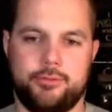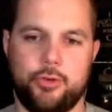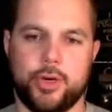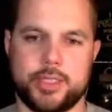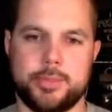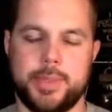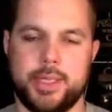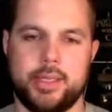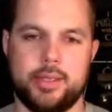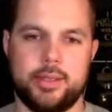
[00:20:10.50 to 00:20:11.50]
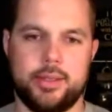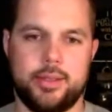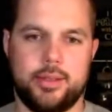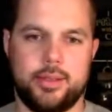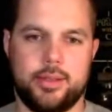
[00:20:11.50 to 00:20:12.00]
for it to be
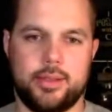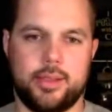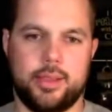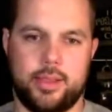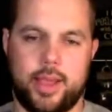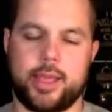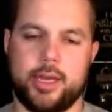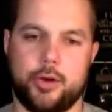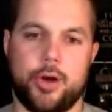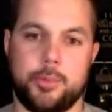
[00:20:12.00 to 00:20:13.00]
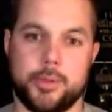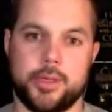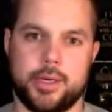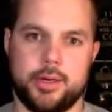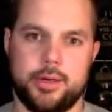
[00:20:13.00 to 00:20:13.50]
like an incredible year.